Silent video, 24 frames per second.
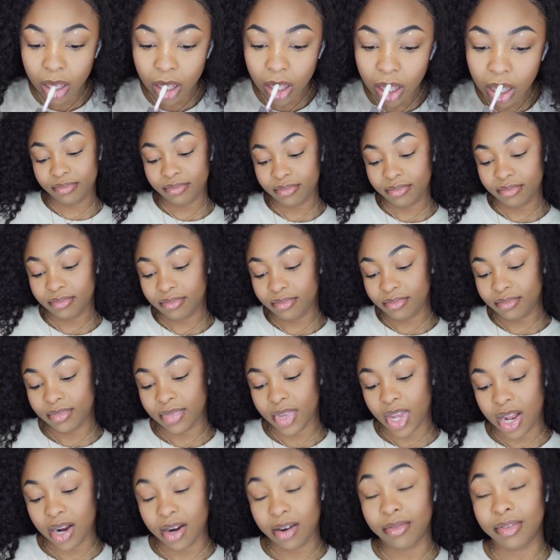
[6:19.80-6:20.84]

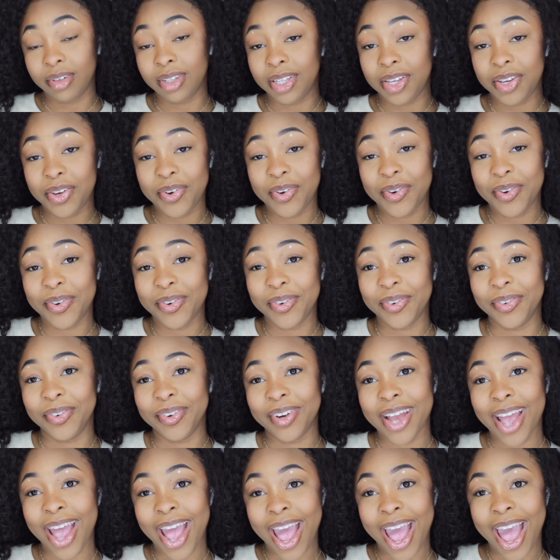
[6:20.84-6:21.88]
I don't really,
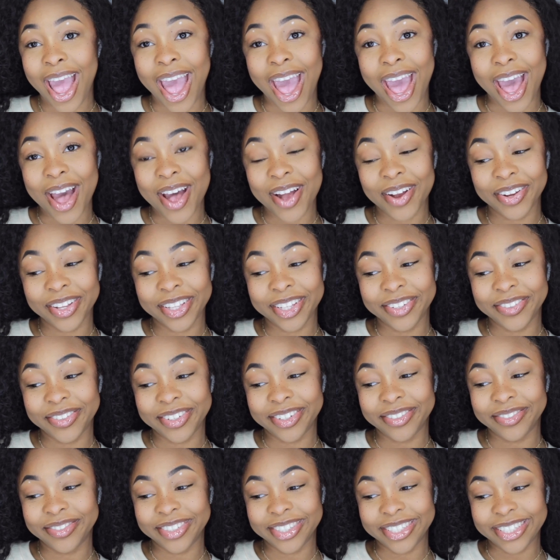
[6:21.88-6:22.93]
I don't really want to
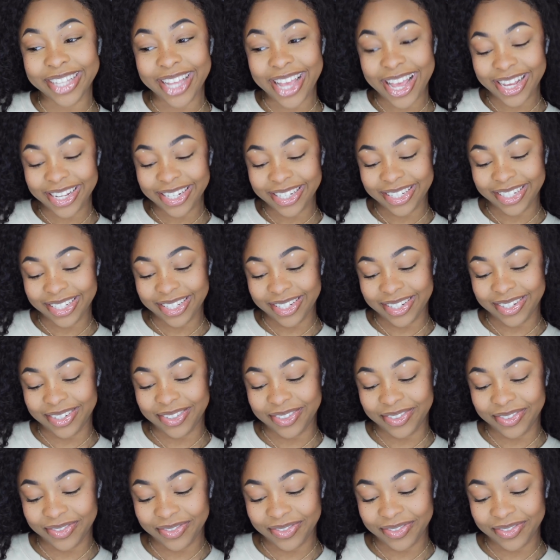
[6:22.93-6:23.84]
put lashes on.